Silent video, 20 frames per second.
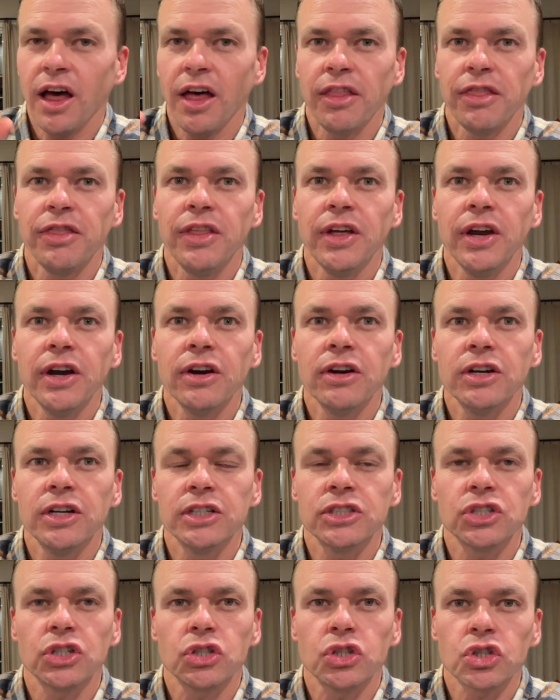there
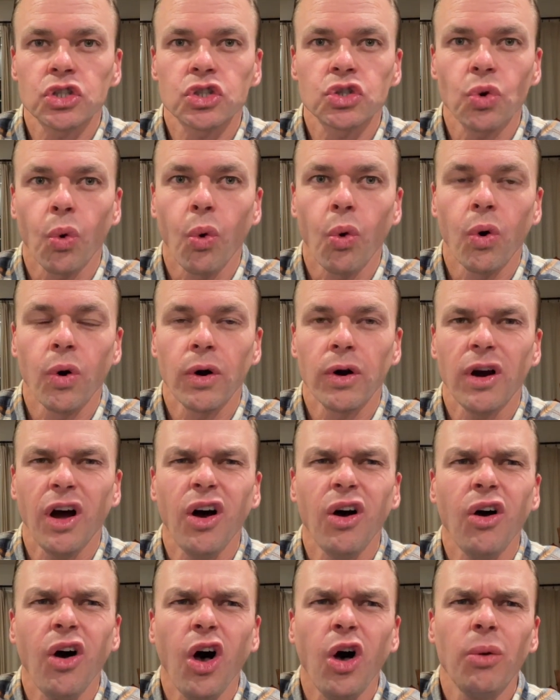is a store.
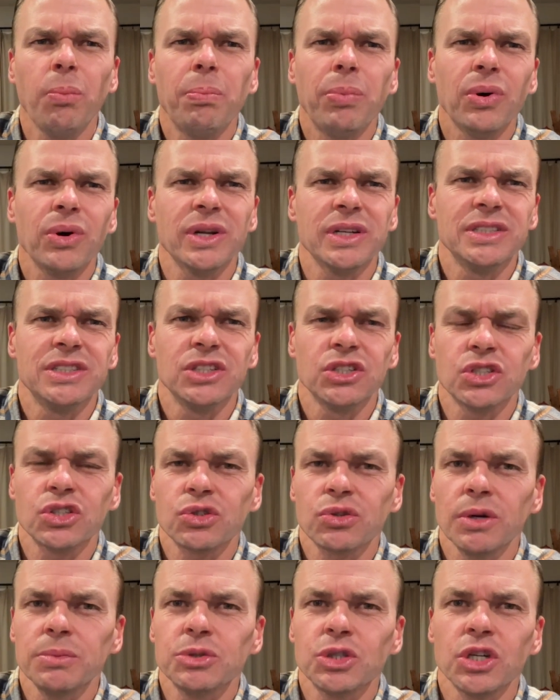I'll put a
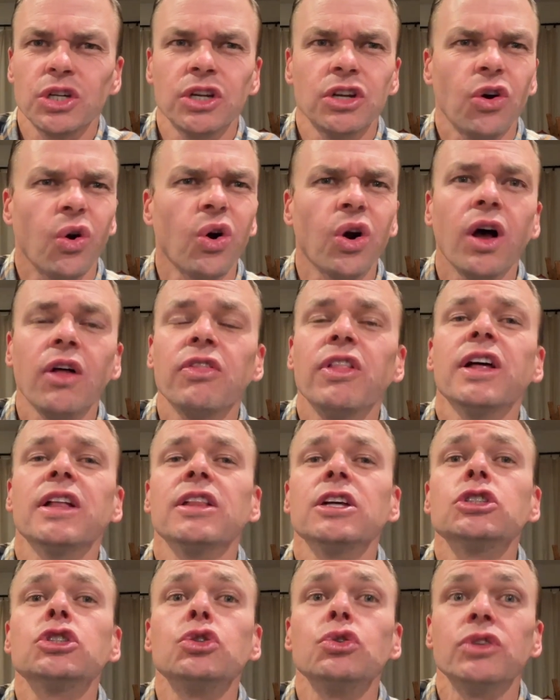description, or
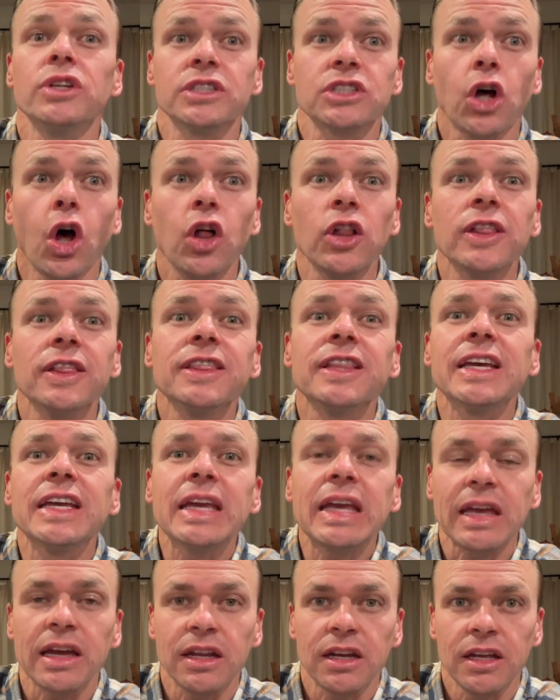let's do this. I'll
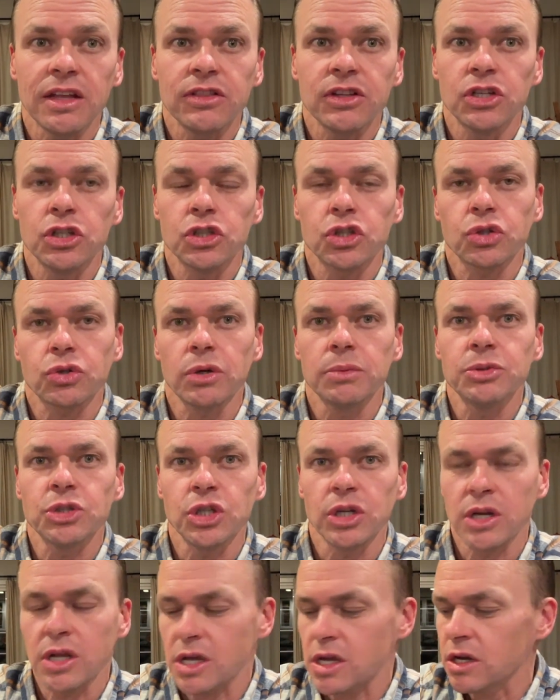link it in the
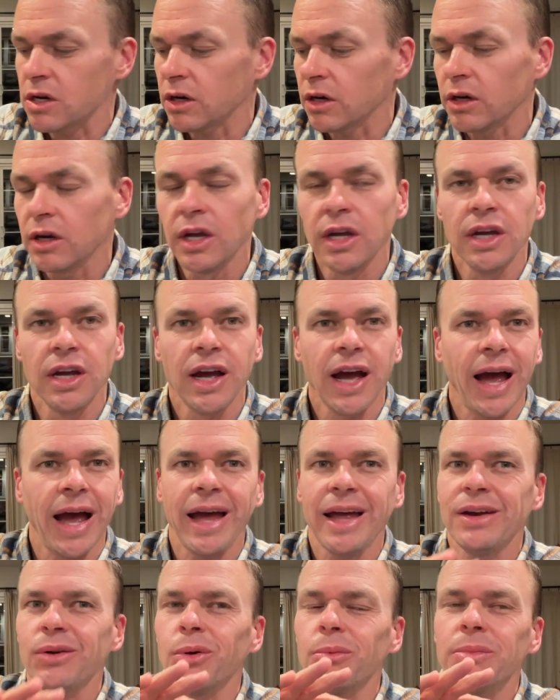description here.
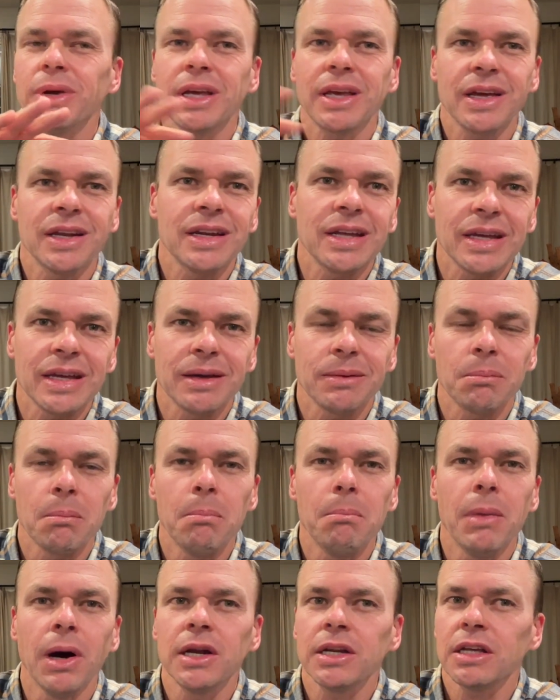I don't make any
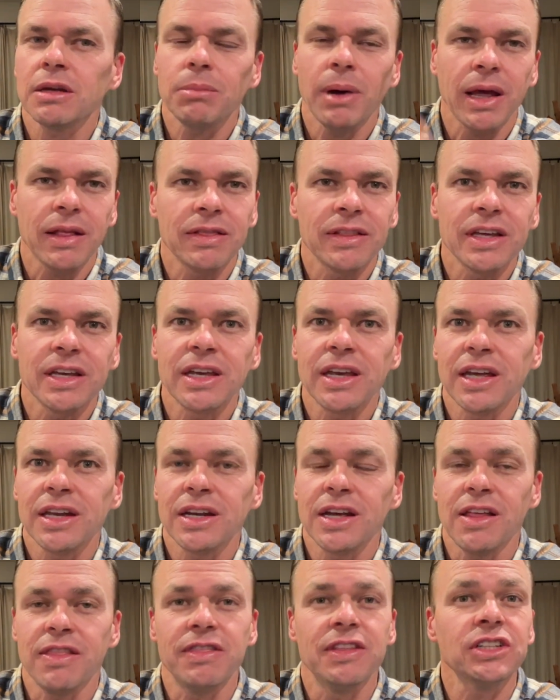money by linking
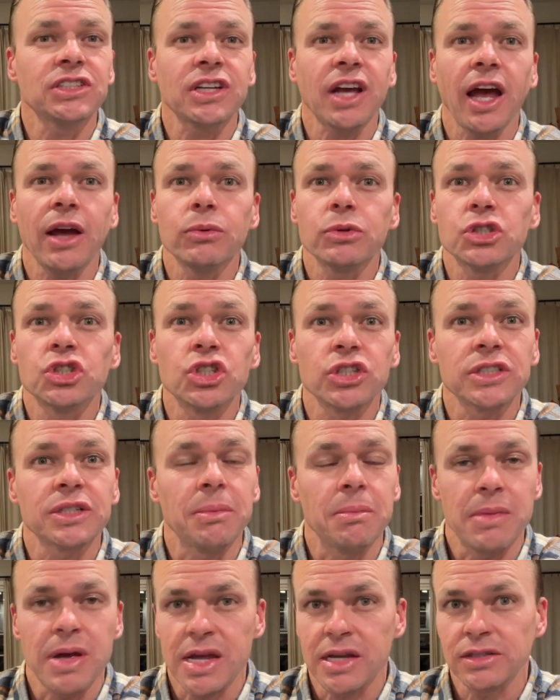it. This guy was just
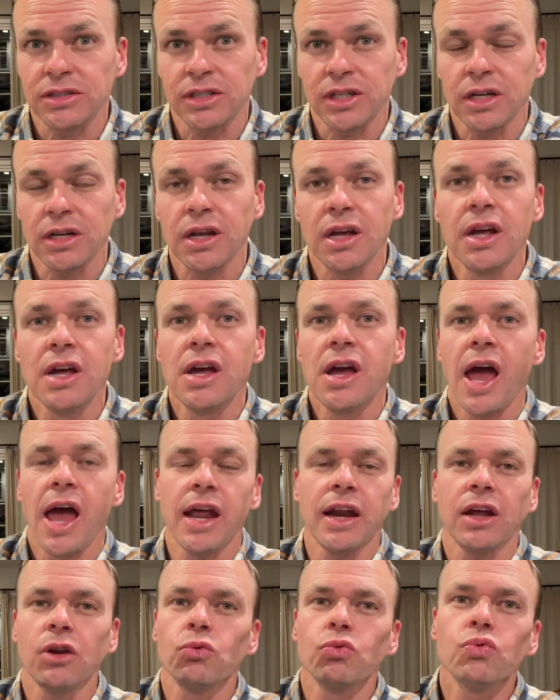amazing.
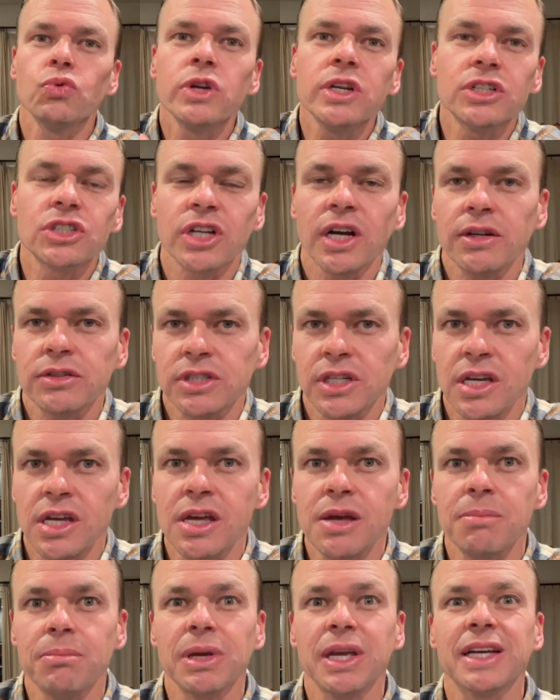And I reached out to
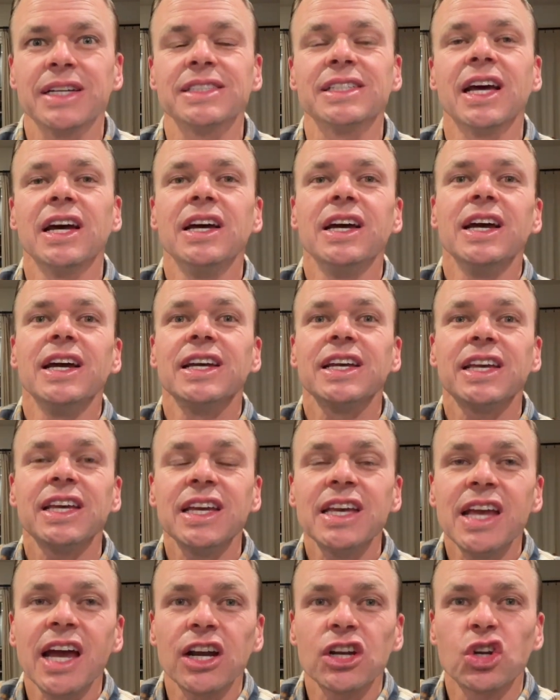him because
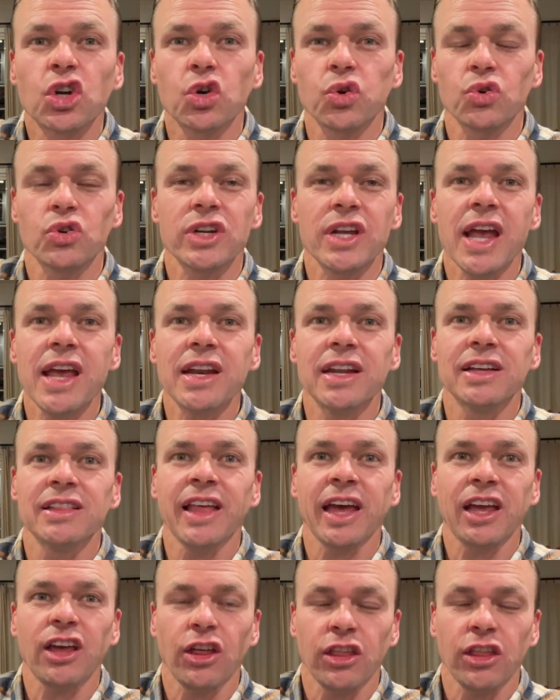he had created like a